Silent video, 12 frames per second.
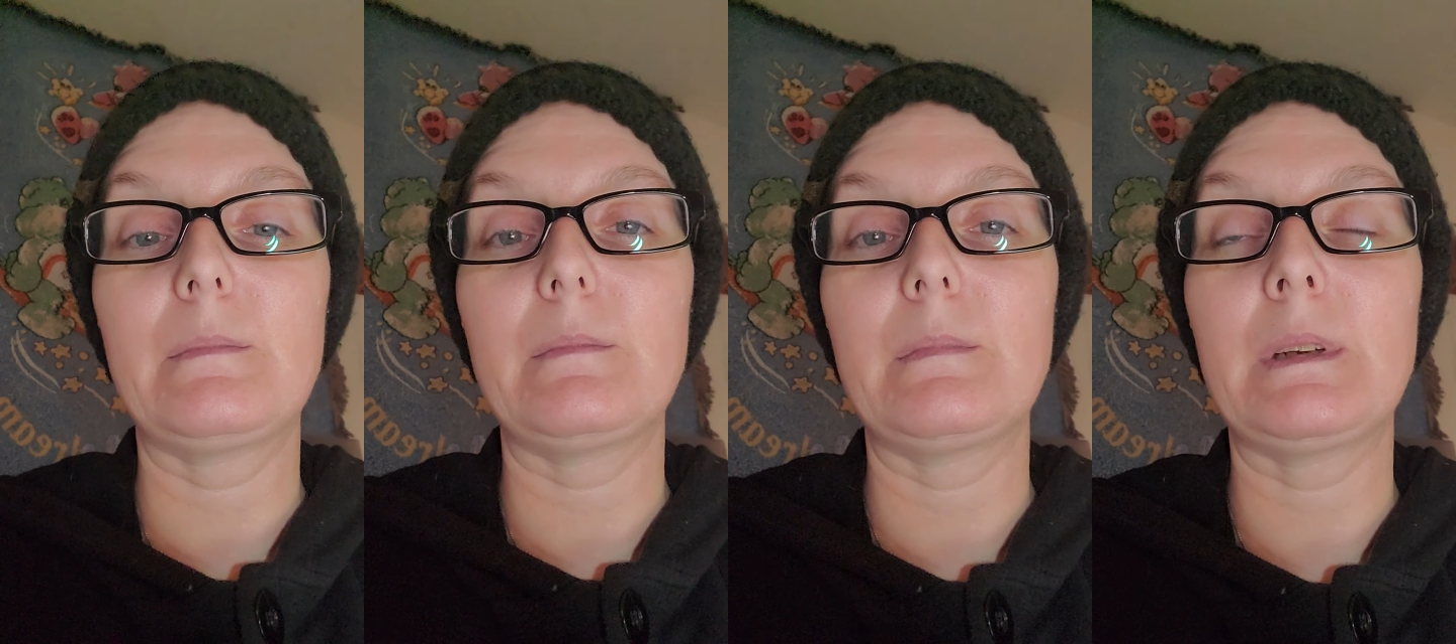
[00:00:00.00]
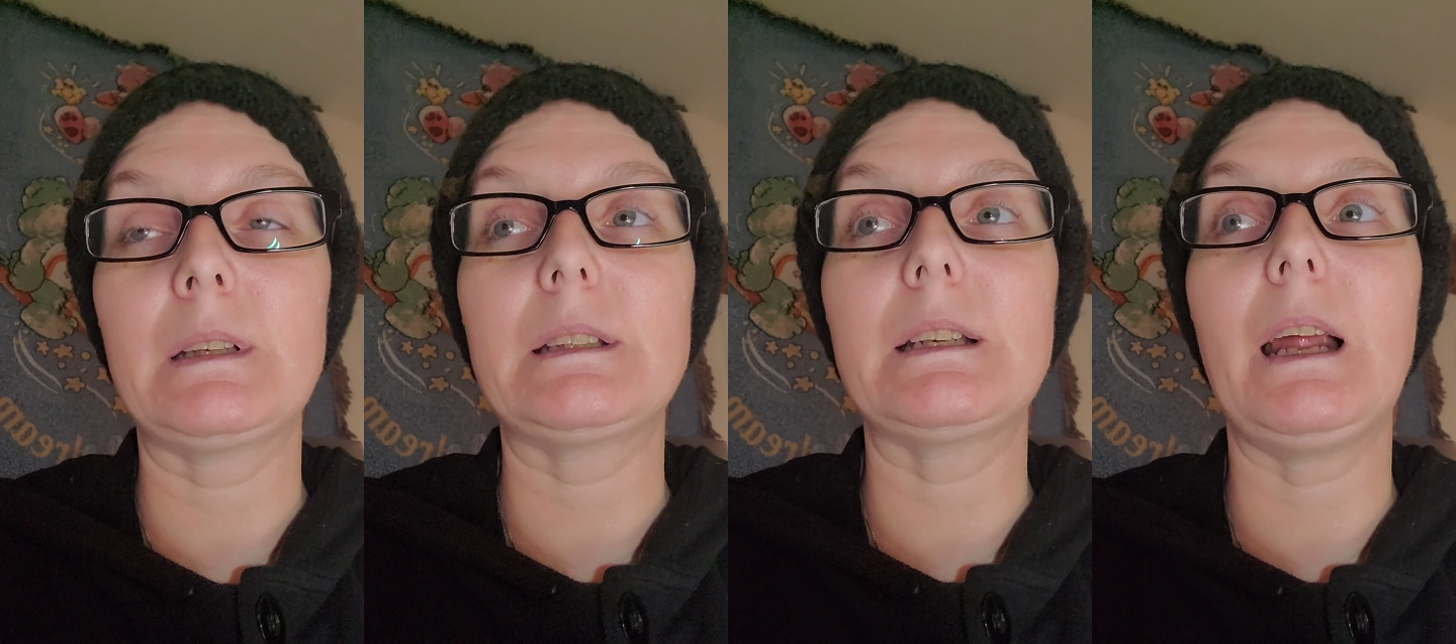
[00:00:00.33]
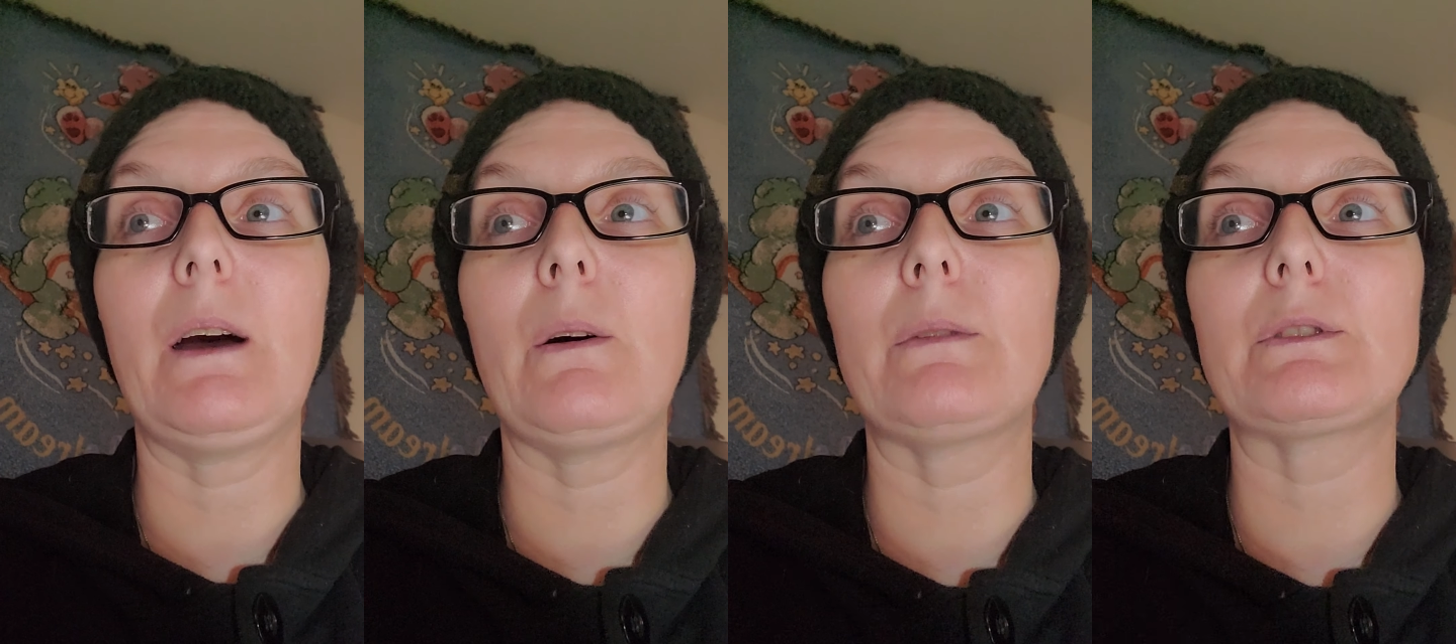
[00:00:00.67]
It did,
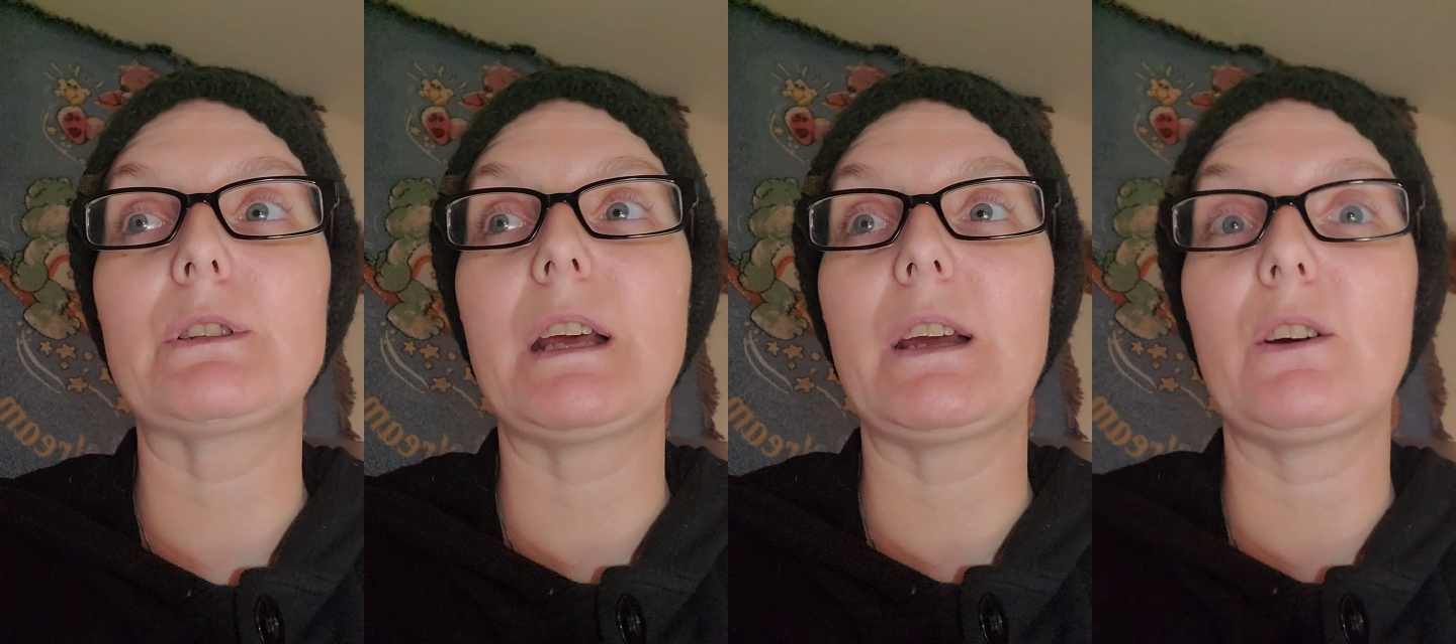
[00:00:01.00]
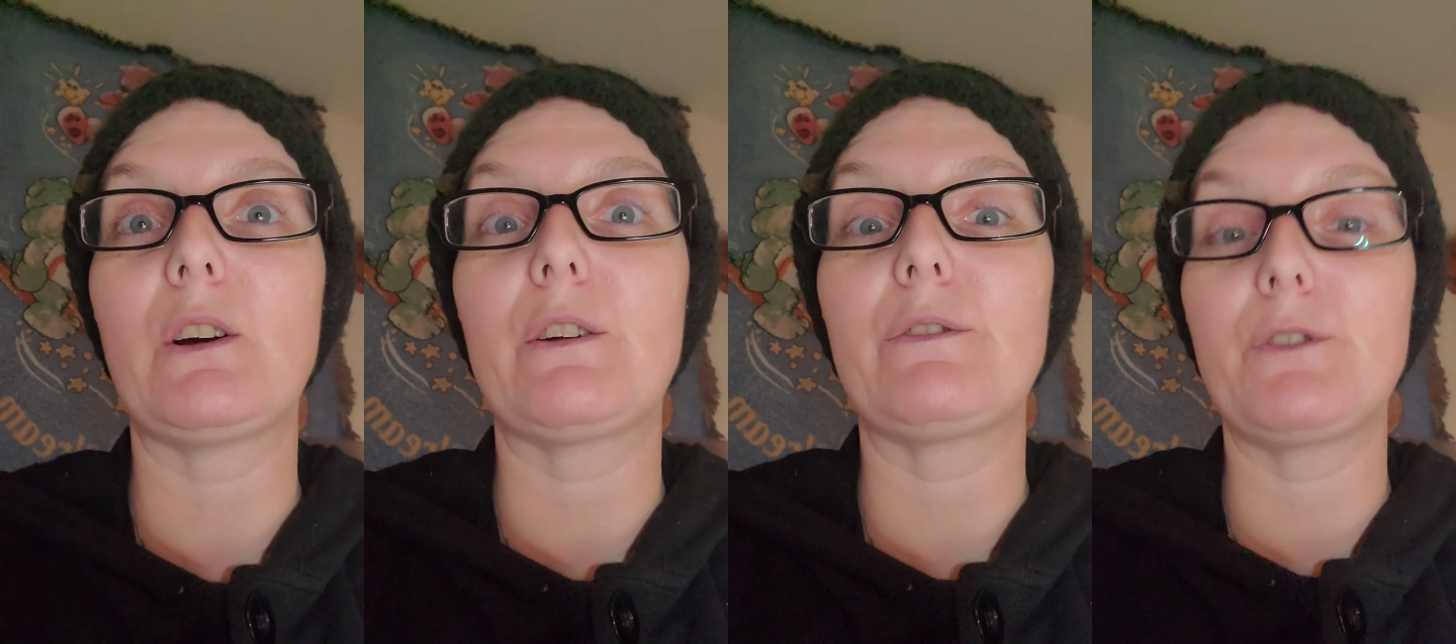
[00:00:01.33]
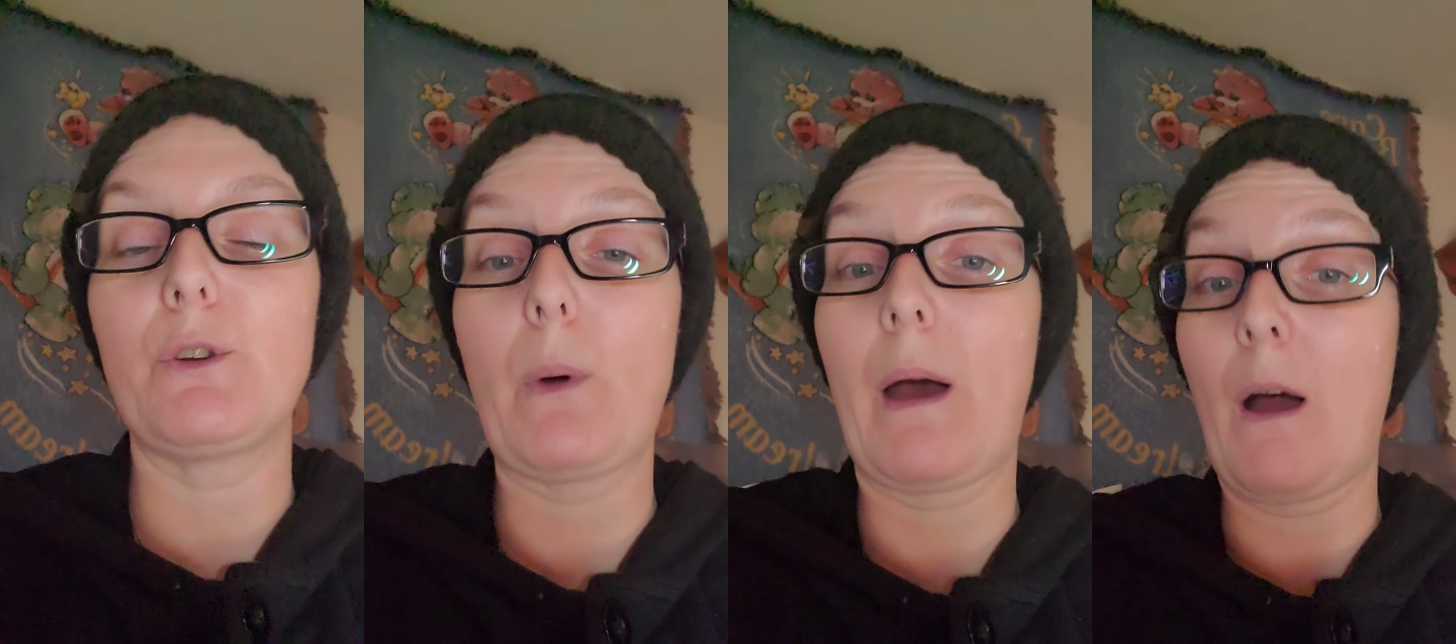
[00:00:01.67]
however, take her a
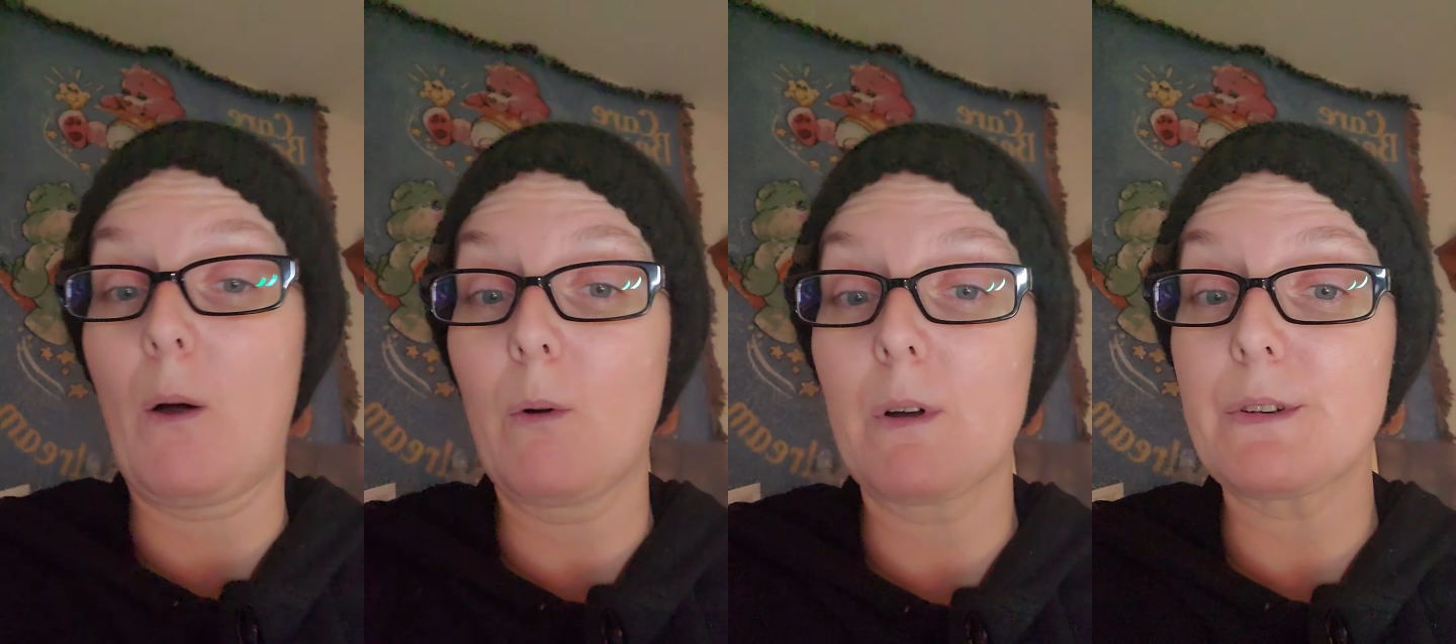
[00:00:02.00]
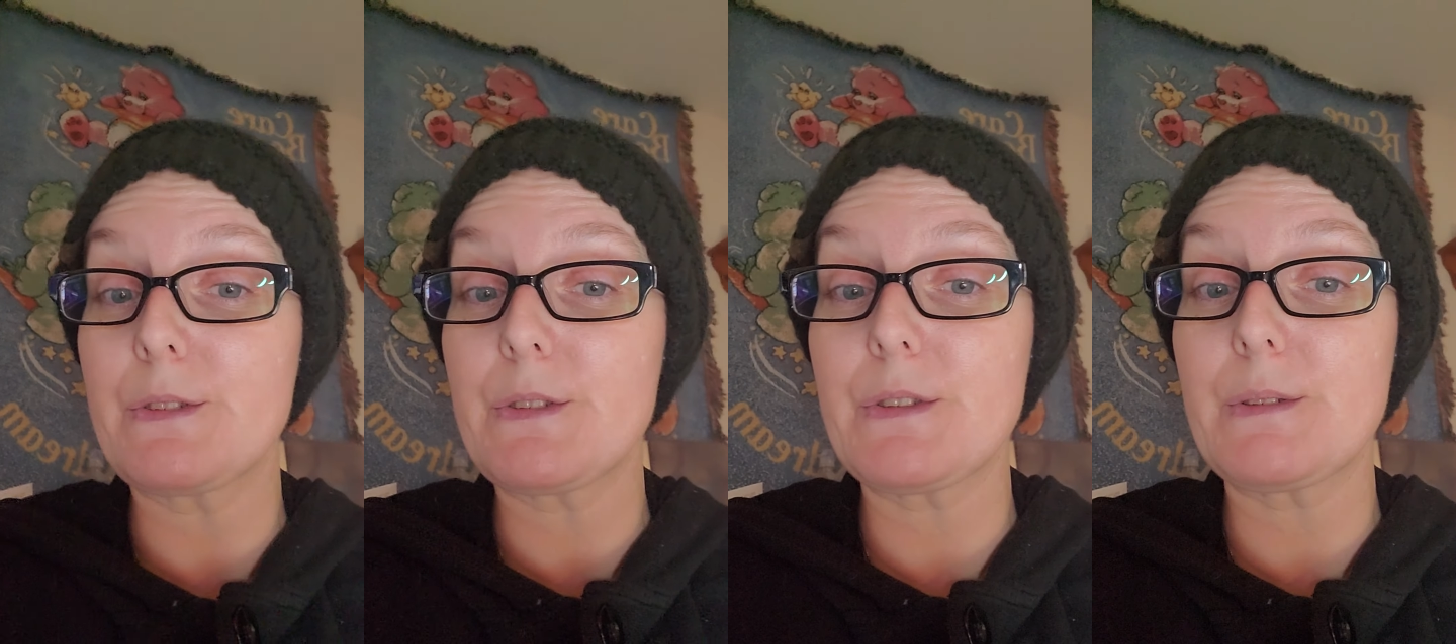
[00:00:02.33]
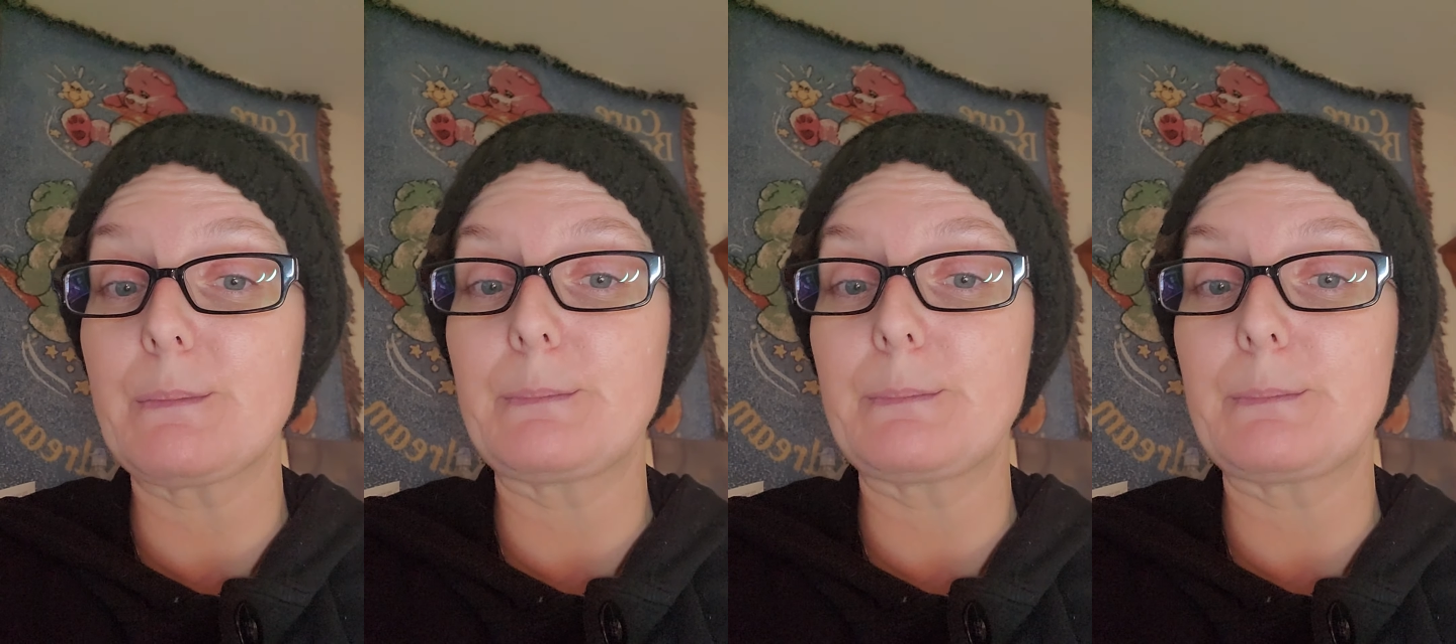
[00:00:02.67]
few hours,